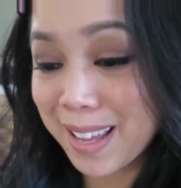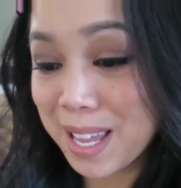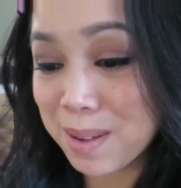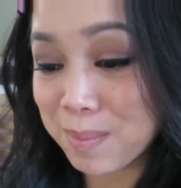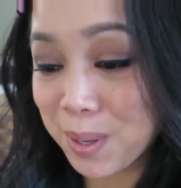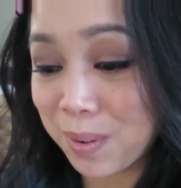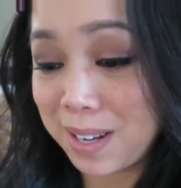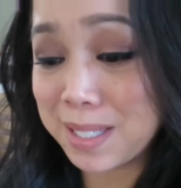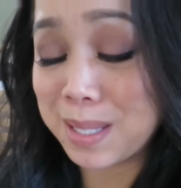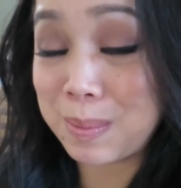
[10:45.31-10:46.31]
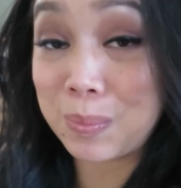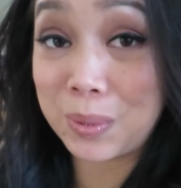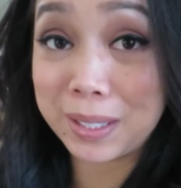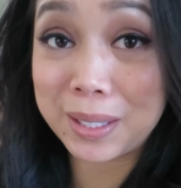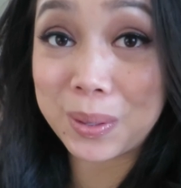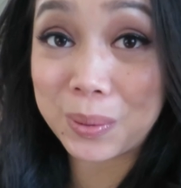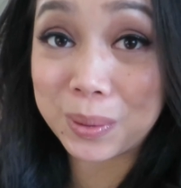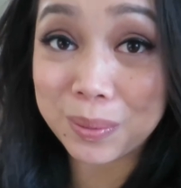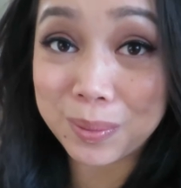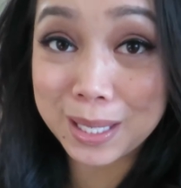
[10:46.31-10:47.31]
I came across some really
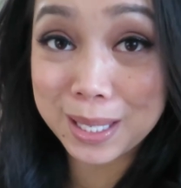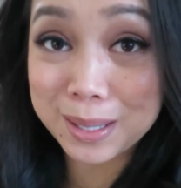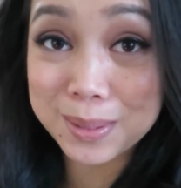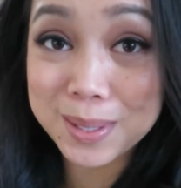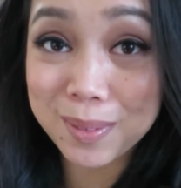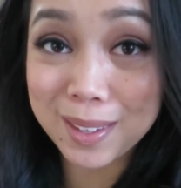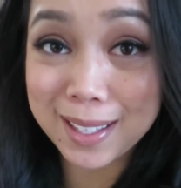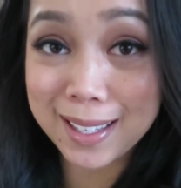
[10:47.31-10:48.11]
old videos of the